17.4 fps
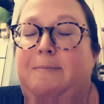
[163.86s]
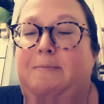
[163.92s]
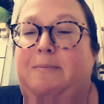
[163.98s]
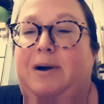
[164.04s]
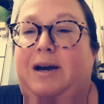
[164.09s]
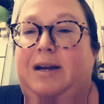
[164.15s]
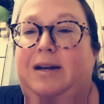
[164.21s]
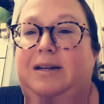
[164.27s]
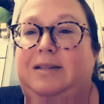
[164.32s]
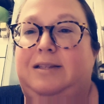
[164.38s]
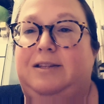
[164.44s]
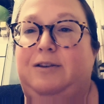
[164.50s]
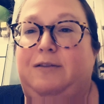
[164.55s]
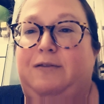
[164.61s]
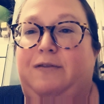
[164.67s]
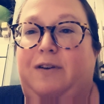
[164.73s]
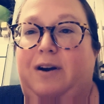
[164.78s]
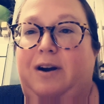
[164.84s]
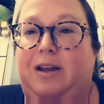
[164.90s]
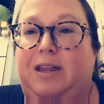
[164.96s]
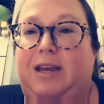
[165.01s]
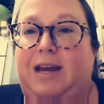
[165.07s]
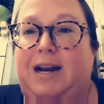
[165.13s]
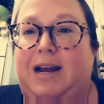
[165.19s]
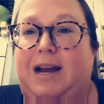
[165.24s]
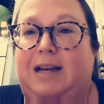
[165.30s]
But so far
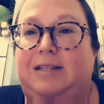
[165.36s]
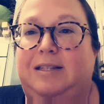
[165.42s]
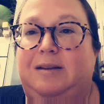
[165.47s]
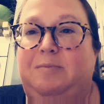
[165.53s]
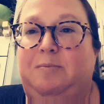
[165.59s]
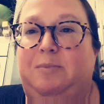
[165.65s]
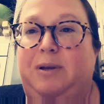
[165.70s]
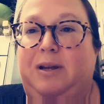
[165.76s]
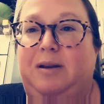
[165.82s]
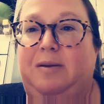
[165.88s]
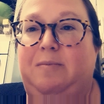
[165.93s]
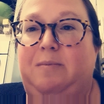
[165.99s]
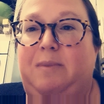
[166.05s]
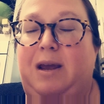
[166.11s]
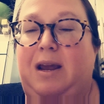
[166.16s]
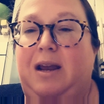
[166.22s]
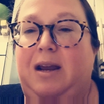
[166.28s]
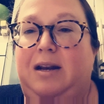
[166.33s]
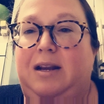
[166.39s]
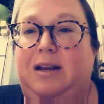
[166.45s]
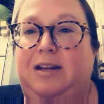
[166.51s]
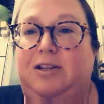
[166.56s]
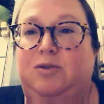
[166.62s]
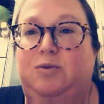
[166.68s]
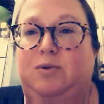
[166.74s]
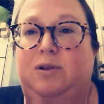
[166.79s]
that hasn't been made
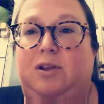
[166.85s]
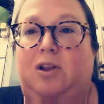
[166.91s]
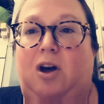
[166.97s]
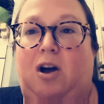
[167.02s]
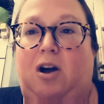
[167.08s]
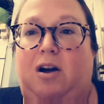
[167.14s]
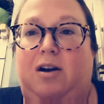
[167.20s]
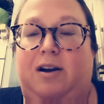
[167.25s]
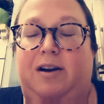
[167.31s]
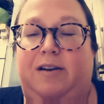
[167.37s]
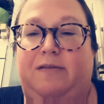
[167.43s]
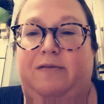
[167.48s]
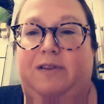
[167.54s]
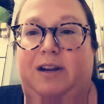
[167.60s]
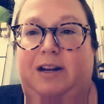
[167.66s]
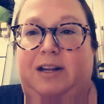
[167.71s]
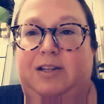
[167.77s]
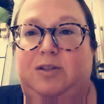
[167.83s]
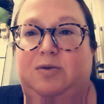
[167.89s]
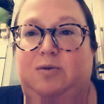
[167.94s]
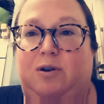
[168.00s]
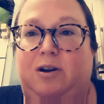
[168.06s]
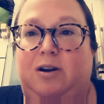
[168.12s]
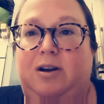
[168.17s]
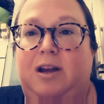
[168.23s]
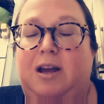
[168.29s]
into a law of any
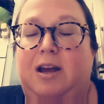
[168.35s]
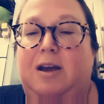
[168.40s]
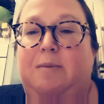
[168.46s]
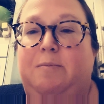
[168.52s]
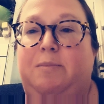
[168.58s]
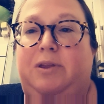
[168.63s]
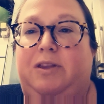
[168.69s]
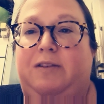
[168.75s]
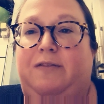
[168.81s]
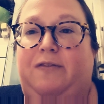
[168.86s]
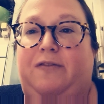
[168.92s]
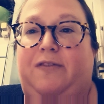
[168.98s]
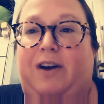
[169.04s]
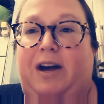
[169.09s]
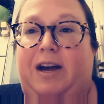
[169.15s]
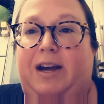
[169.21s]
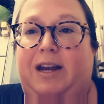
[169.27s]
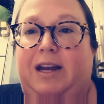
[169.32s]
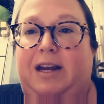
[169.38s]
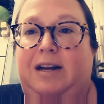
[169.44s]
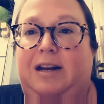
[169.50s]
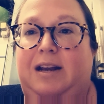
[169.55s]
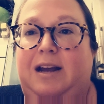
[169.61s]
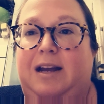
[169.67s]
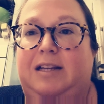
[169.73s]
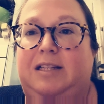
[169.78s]
sort. But the
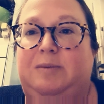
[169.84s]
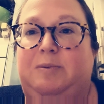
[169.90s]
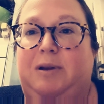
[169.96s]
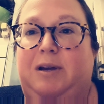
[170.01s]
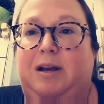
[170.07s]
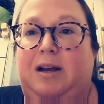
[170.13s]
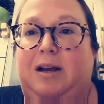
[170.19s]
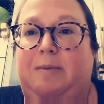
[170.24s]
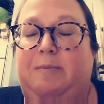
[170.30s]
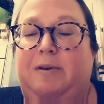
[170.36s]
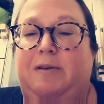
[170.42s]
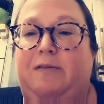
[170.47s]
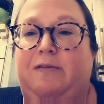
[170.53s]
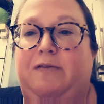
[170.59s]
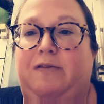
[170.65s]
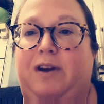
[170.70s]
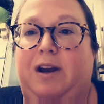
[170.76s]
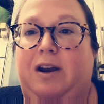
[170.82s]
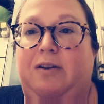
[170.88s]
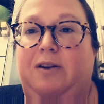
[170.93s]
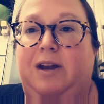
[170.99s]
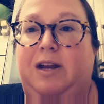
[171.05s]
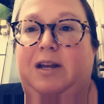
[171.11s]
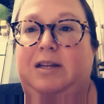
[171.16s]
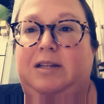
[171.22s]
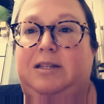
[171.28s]
fine has become
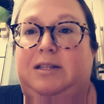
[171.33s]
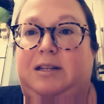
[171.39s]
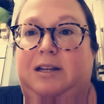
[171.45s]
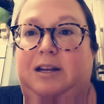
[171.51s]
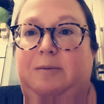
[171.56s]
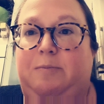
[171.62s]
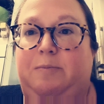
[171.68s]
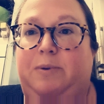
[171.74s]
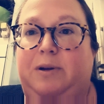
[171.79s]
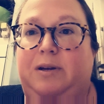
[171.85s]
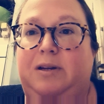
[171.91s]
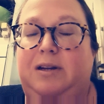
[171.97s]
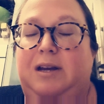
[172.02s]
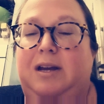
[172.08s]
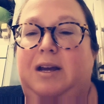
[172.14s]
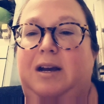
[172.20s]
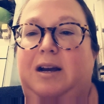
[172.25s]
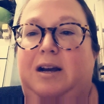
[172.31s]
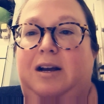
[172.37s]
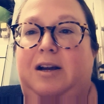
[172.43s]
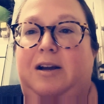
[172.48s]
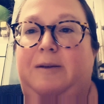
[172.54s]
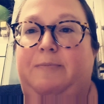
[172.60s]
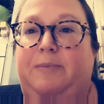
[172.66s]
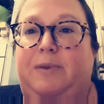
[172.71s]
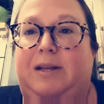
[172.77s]
very steep.
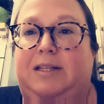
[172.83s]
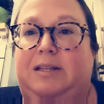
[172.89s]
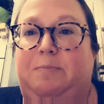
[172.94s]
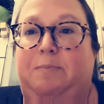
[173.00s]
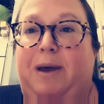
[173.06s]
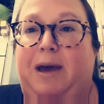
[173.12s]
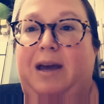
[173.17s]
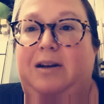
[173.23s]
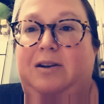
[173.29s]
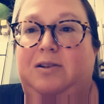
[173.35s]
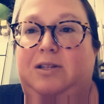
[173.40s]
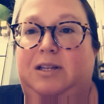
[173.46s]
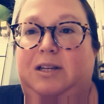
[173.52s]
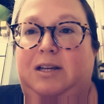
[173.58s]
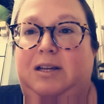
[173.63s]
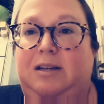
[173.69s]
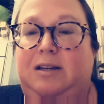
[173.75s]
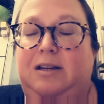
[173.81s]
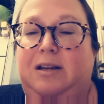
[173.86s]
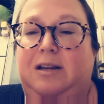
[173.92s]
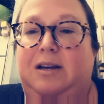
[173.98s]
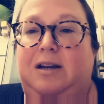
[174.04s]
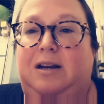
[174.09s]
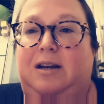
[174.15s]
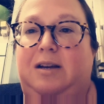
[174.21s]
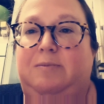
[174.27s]
It's a penalty.
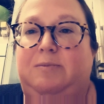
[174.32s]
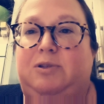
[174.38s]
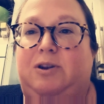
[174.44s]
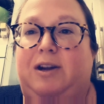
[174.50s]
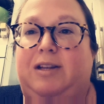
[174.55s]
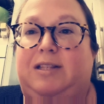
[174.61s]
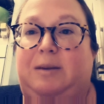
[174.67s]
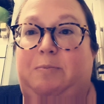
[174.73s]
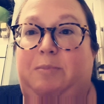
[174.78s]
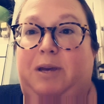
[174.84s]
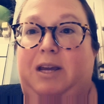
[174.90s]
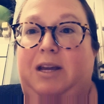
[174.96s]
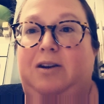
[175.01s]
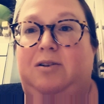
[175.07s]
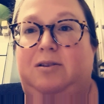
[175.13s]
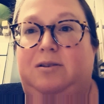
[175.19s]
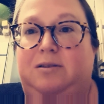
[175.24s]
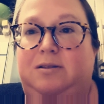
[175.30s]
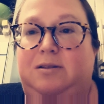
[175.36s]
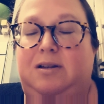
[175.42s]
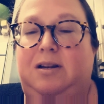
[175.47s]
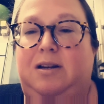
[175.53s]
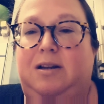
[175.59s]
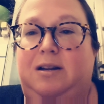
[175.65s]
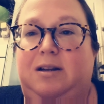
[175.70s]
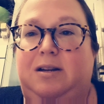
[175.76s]
It's a penal
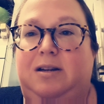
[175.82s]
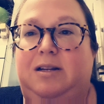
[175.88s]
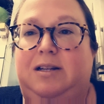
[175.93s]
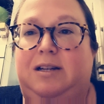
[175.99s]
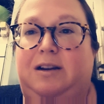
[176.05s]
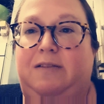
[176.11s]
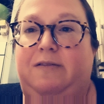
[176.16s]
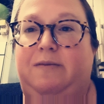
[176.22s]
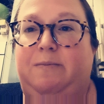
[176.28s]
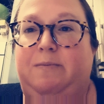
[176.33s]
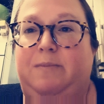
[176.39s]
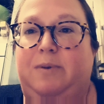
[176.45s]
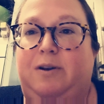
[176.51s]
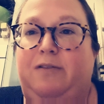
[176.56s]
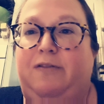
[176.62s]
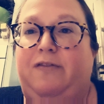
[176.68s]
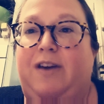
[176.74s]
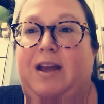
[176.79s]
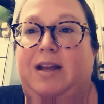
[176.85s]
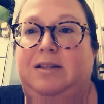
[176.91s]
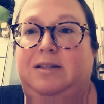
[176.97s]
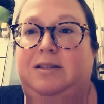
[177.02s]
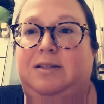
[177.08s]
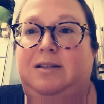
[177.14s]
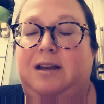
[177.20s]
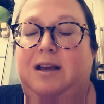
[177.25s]
of
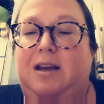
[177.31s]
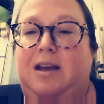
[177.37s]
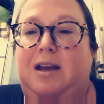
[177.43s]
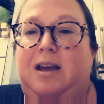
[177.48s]
offense.